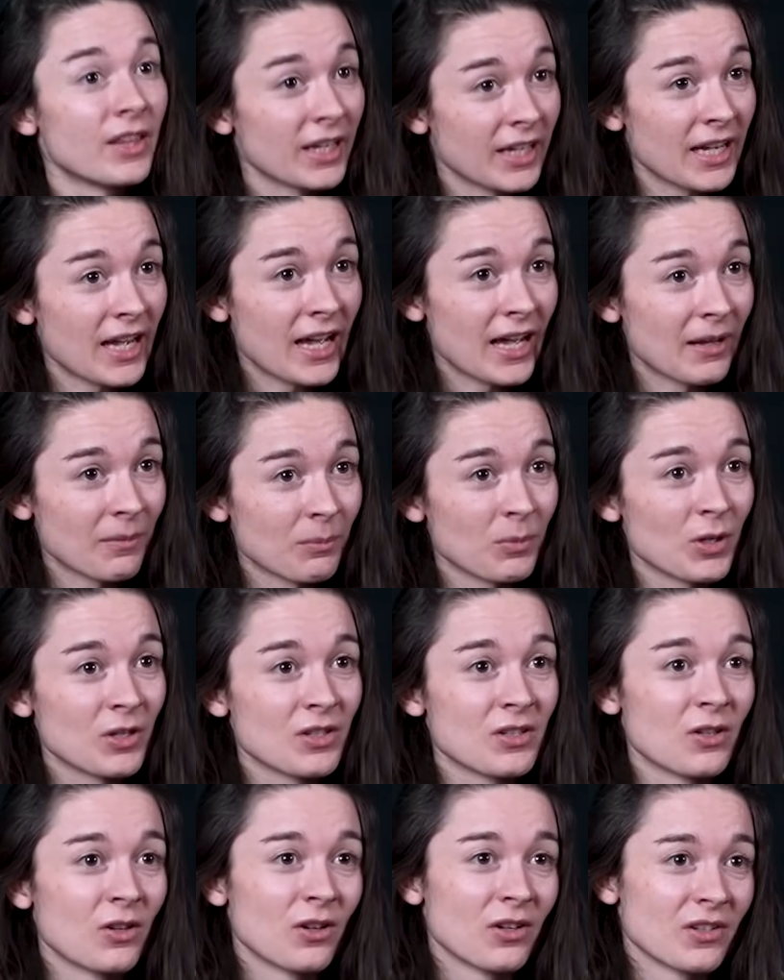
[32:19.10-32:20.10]
They can, but
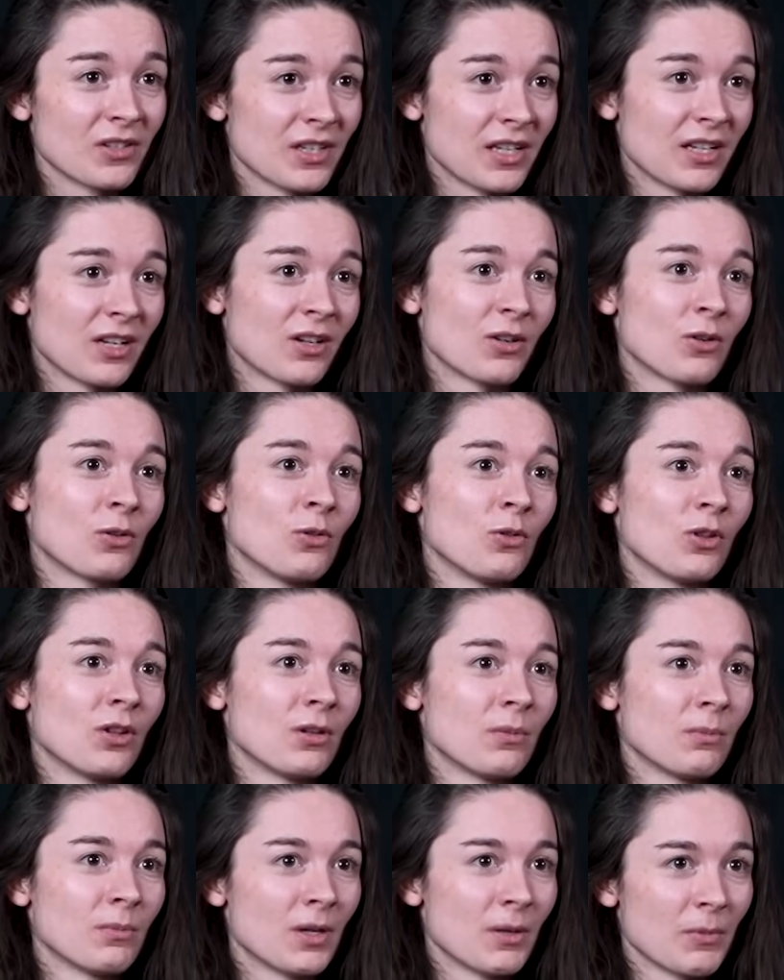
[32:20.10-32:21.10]
as long as they don't call
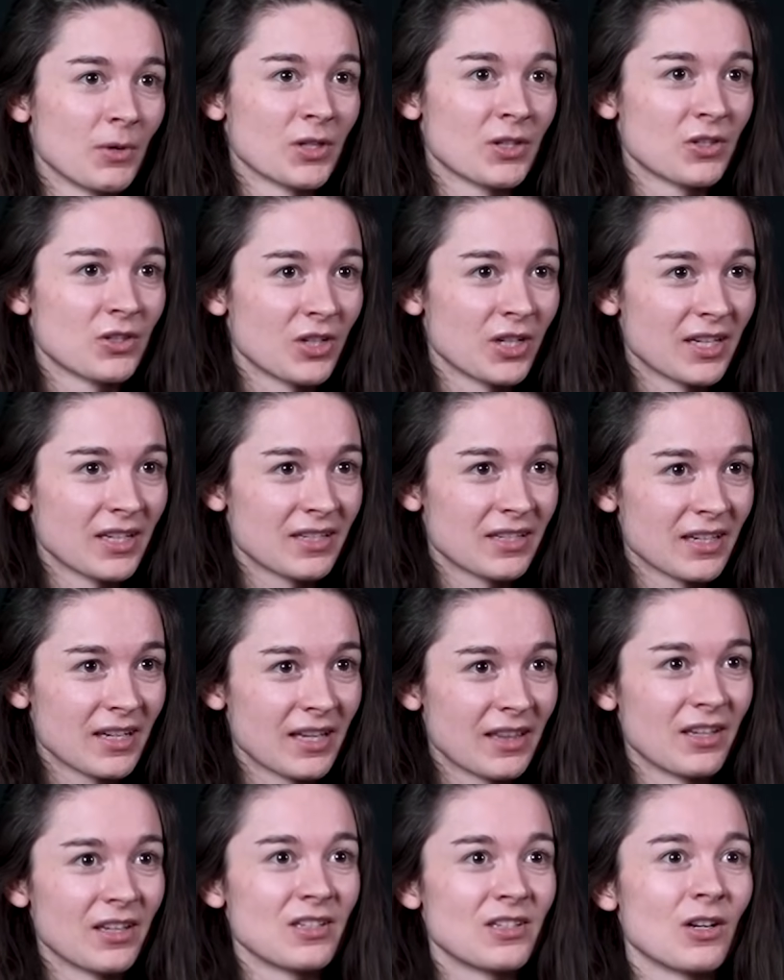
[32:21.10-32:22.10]
them a masjid
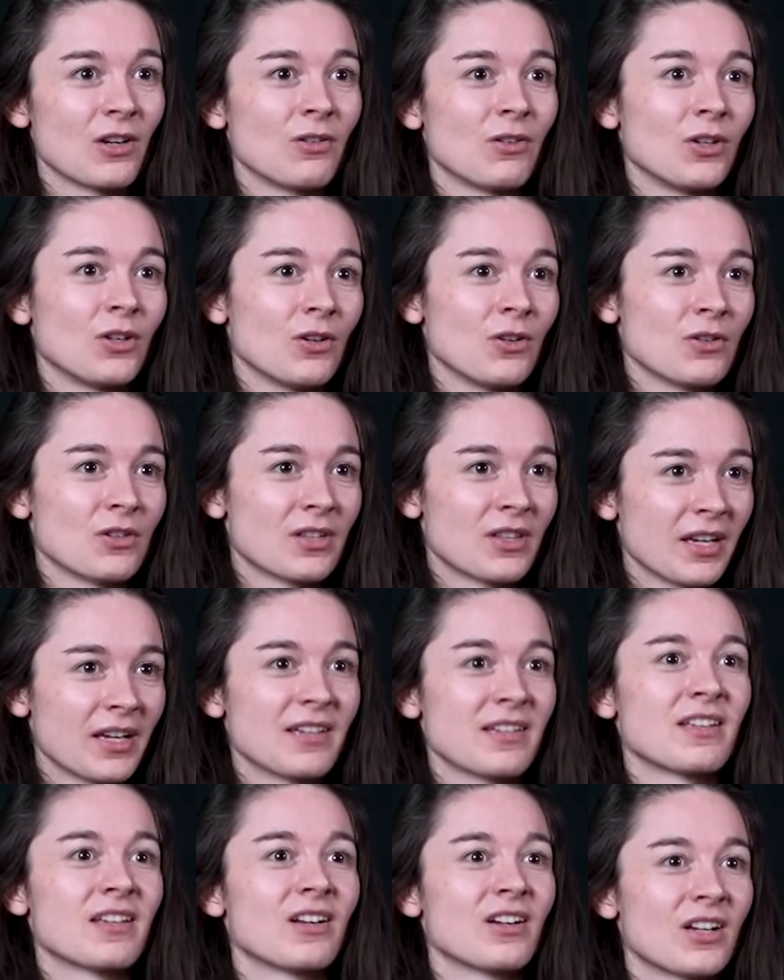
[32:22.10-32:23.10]
and they don't use
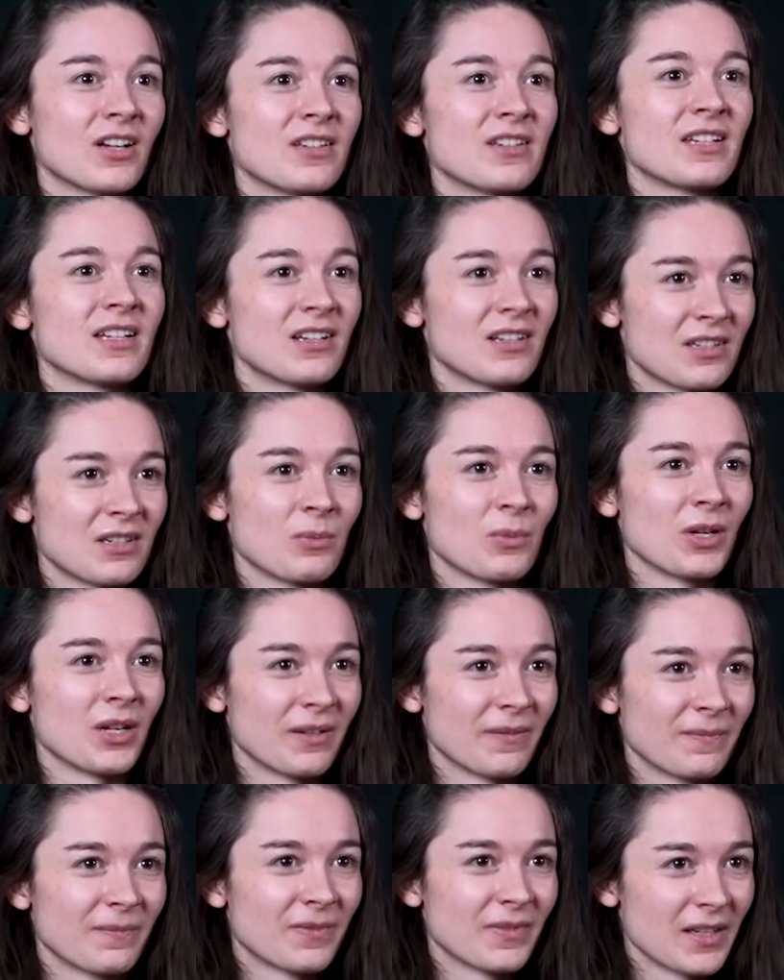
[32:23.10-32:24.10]
things that are considered to
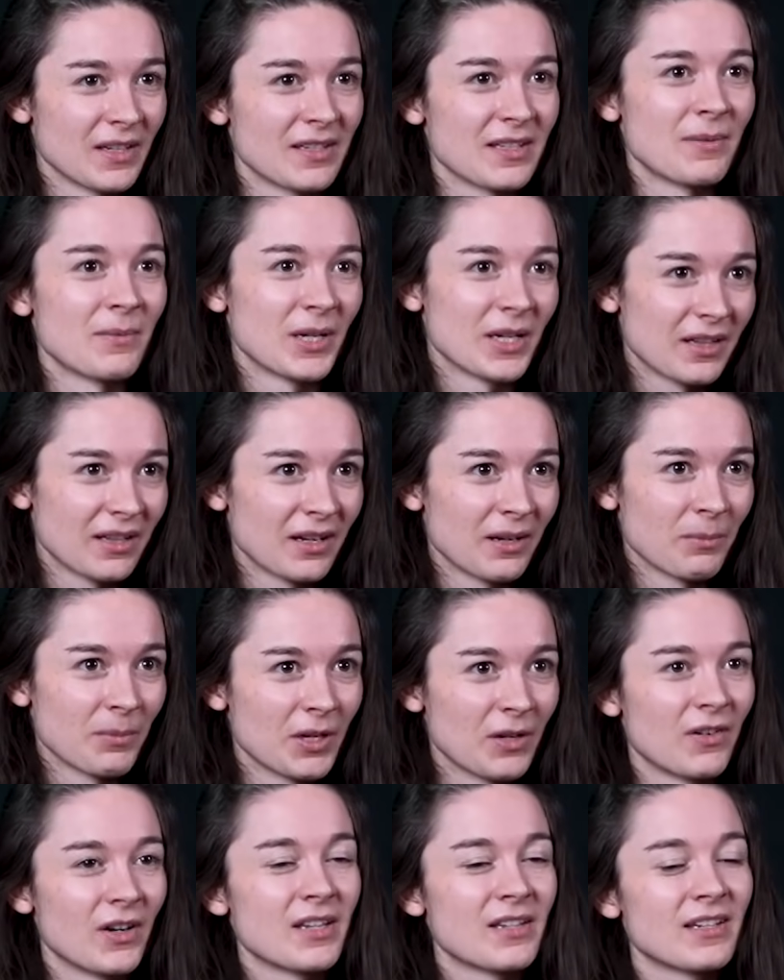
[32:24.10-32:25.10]
be Islamic, like
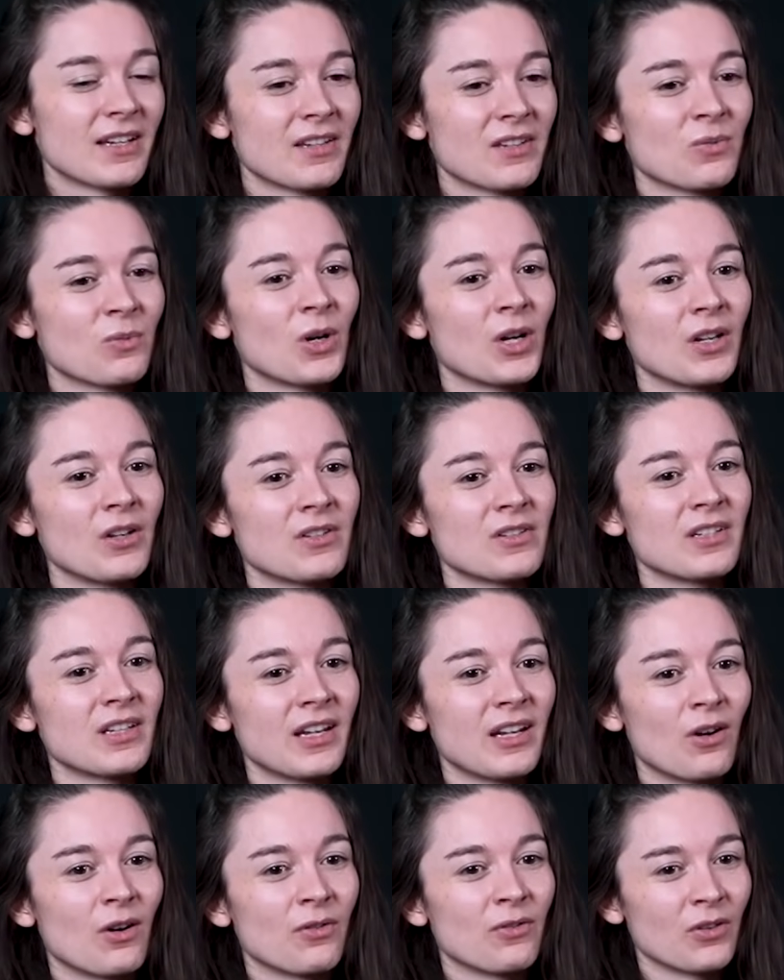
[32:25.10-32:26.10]
minarets. That's why you
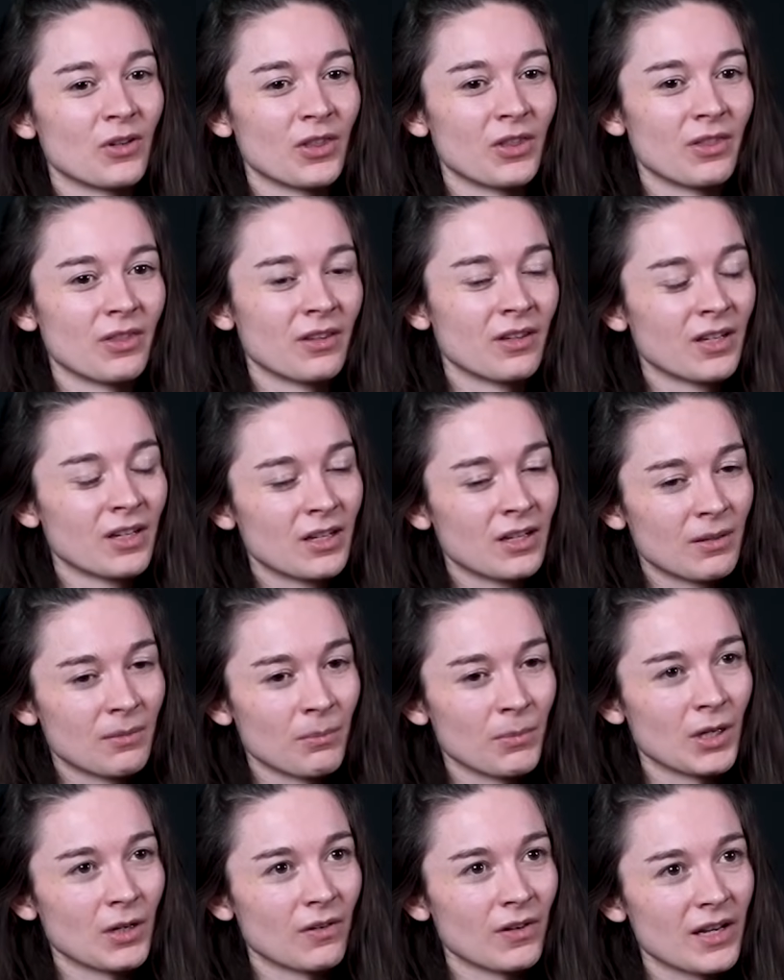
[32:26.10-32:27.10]
see often
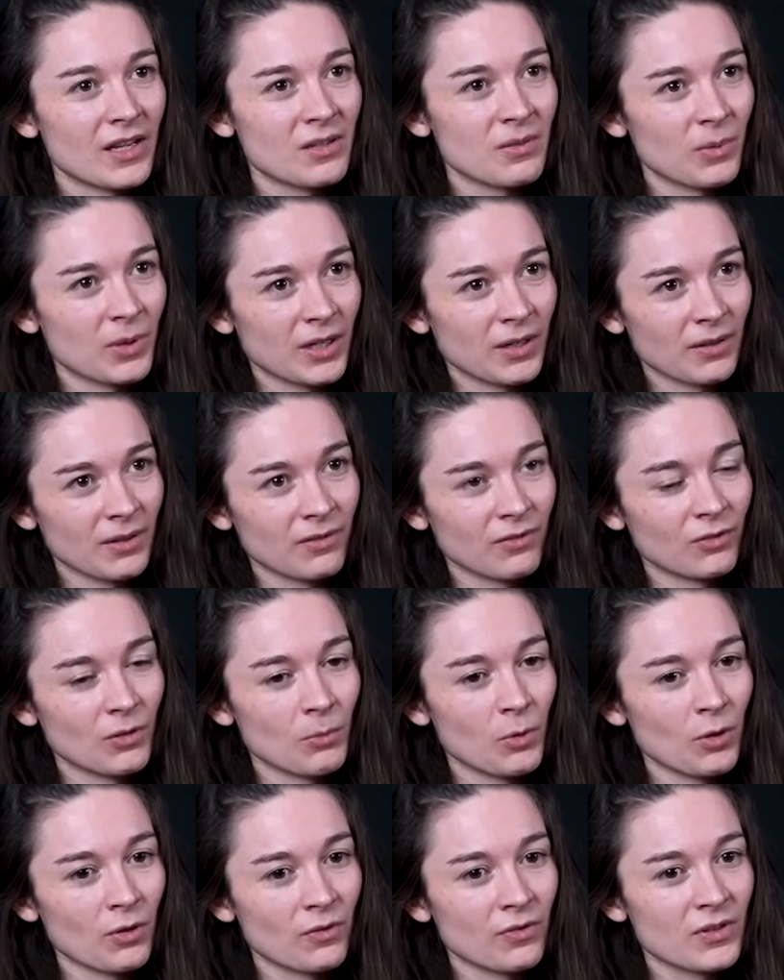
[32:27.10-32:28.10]
minarets being
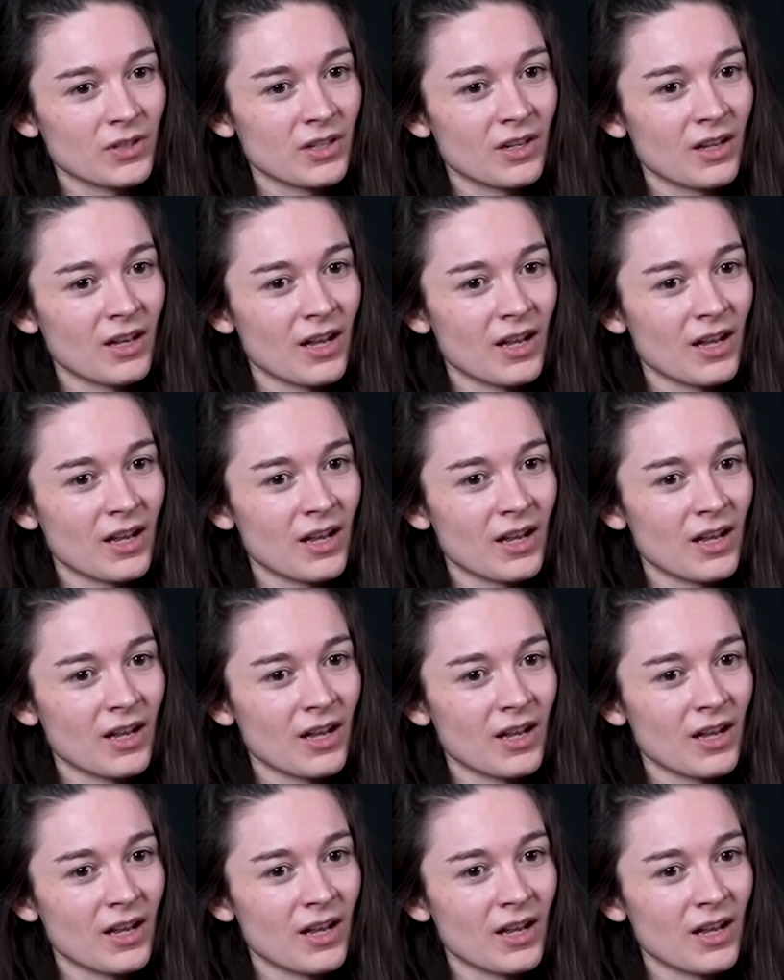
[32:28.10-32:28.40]
removed.